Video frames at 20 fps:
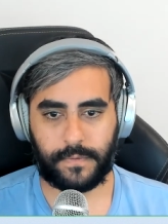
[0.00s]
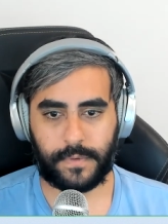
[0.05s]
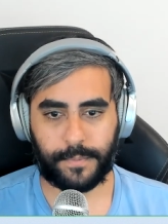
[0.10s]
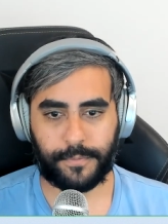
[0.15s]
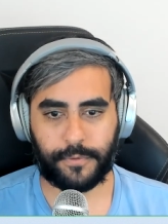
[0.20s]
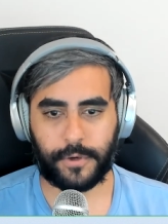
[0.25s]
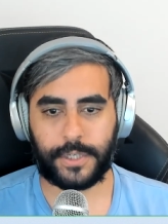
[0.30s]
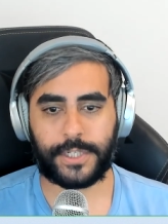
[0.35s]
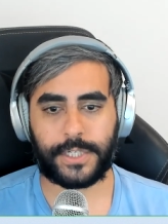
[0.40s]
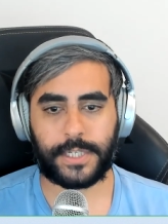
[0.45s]

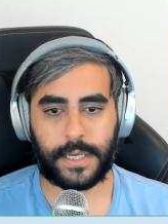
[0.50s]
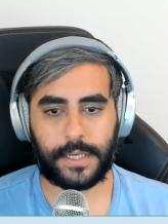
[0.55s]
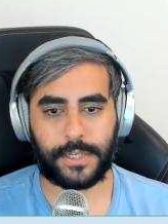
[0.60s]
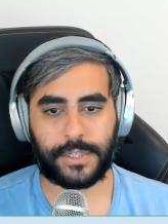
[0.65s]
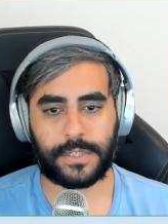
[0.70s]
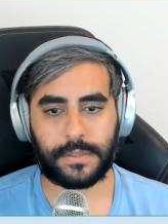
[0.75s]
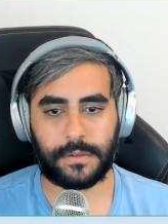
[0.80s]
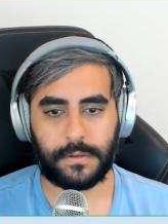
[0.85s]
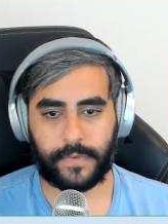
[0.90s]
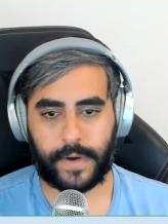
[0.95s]

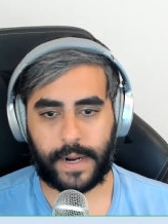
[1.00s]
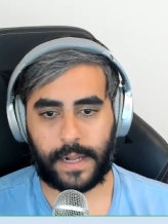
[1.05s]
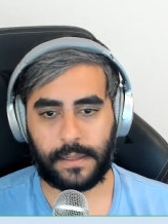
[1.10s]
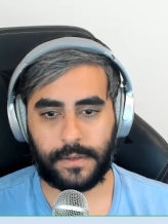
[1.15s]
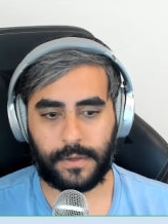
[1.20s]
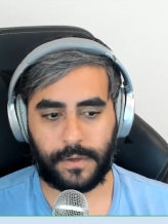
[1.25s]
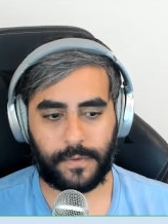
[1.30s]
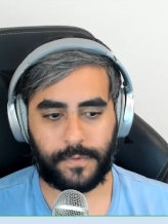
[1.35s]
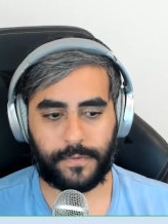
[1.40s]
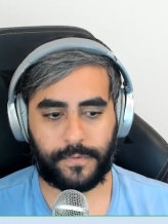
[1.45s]
appreciation or
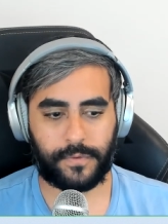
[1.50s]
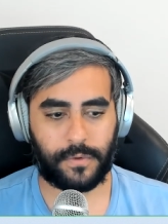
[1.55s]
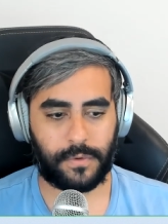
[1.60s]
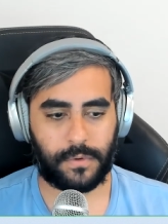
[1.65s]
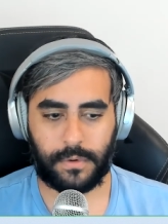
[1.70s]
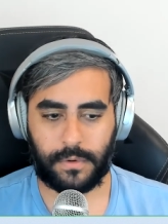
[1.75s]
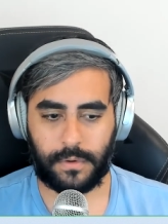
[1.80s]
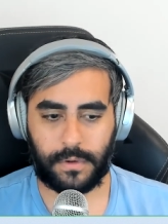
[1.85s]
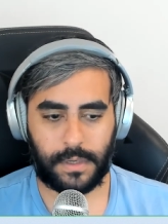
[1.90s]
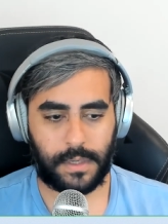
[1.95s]
value
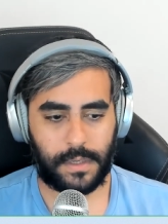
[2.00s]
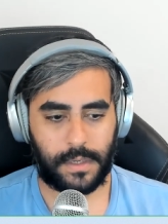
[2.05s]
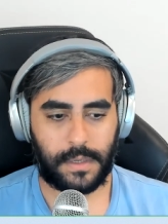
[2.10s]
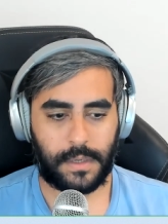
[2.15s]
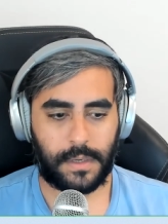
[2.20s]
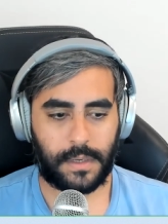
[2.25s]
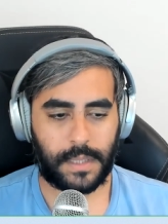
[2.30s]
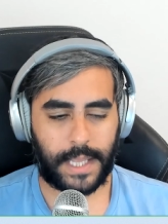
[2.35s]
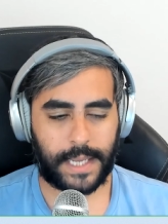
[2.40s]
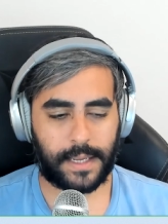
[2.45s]
for
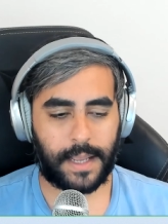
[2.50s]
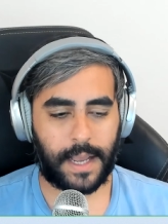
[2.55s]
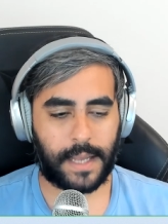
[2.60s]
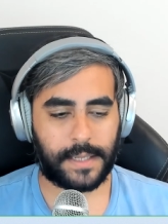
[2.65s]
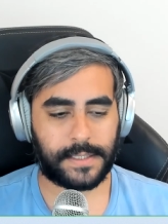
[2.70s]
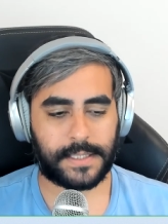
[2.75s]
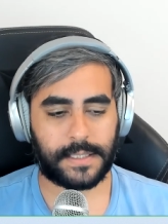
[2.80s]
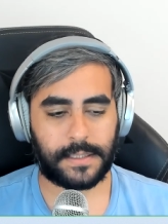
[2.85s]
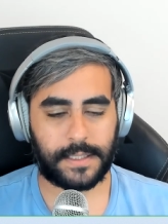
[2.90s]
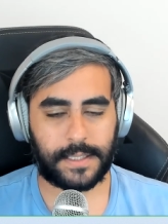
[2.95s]
like
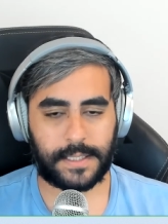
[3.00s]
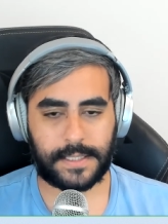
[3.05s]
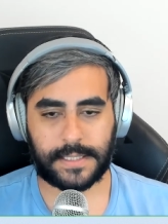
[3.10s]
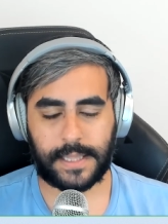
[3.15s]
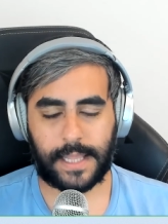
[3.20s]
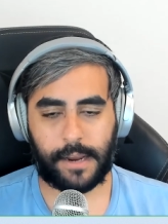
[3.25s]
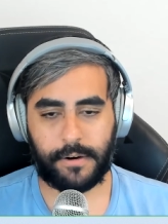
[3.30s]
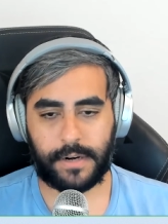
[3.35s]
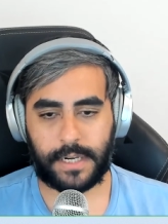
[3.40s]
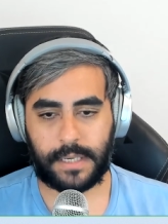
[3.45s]
until there's
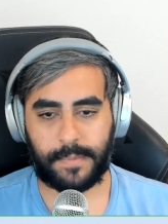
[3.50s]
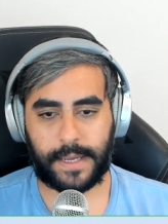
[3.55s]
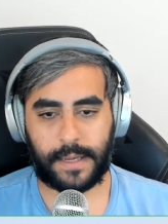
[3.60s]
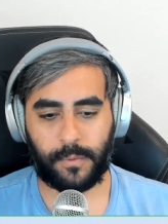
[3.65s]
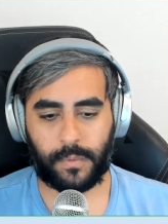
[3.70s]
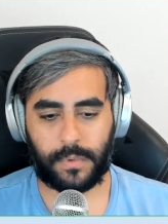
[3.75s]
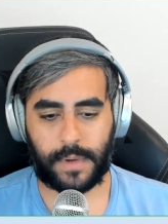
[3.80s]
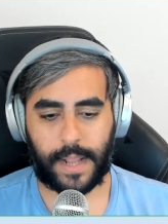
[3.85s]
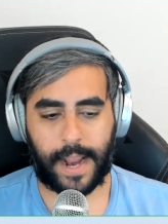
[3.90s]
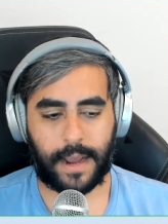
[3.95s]
clarity
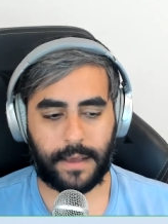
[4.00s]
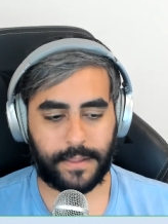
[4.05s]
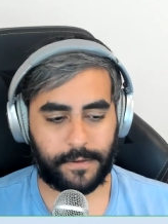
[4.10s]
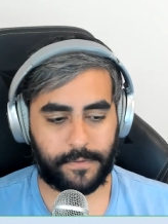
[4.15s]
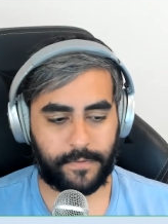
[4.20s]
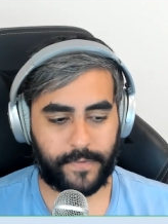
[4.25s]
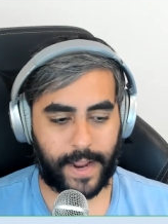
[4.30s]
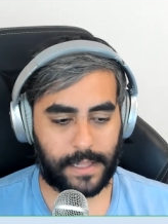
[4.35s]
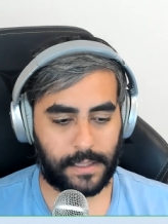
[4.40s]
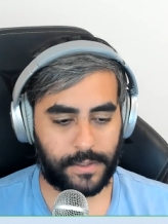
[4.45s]
about how
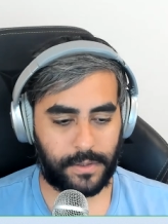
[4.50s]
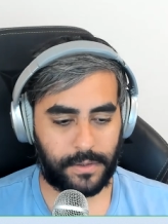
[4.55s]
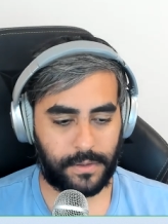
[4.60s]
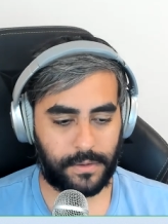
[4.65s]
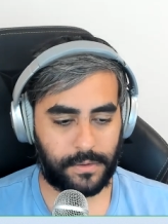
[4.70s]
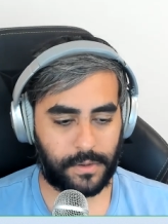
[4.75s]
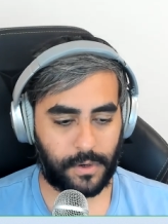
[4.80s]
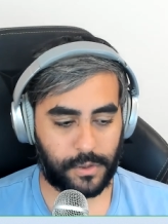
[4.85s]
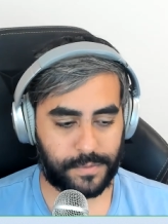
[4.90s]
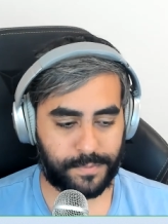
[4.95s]
the
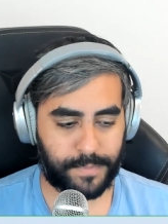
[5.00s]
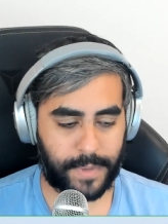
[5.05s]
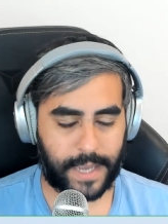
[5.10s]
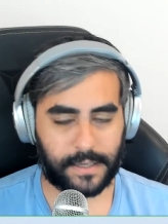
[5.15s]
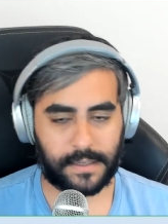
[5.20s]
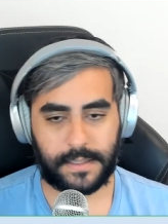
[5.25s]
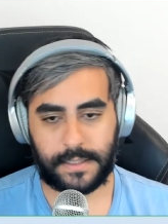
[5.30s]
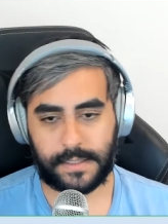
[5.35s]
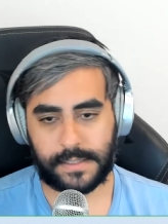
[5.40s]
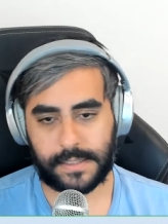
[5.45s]
value goes
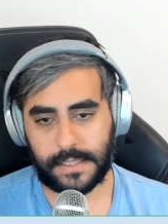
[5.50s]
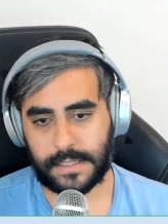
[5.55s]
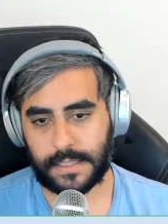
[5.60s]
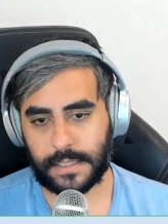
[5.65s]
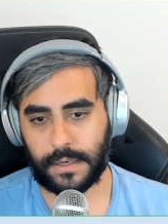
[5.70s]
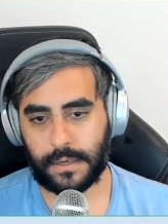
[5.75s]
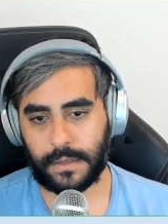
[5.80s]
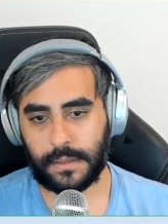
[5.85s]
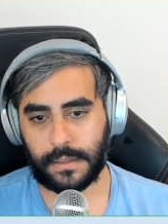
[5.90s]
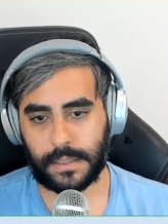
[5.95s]
back to the
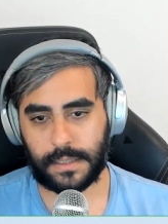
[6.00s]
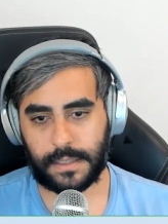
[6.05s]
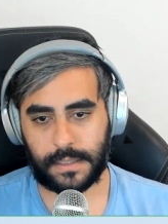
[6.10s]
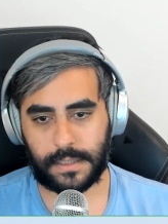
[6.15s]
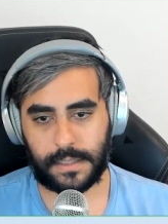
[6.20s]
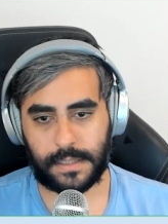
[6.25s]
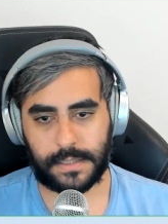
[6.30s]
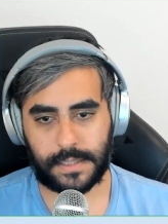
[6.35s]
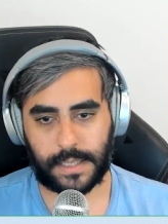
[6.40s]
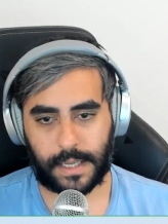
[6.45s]
existing
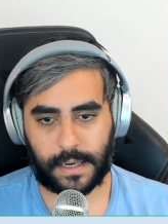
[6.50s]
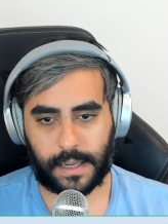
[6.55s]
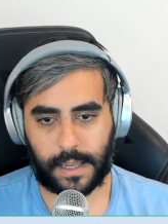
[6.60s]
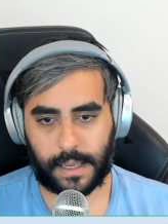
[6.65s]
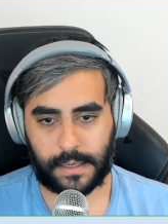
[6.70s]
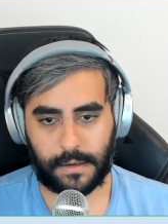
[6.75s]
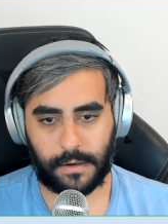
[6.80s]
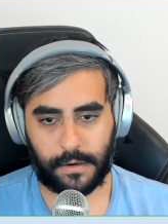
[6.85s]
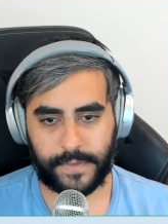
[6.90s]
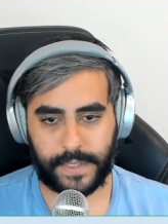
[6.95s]
holders and,
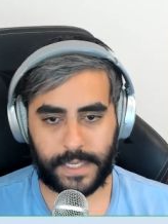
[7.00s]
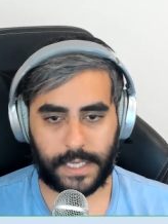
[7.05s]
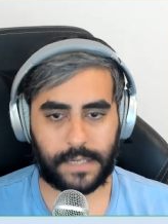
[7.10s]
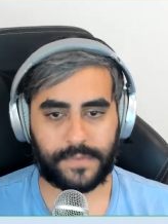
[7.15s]
and of the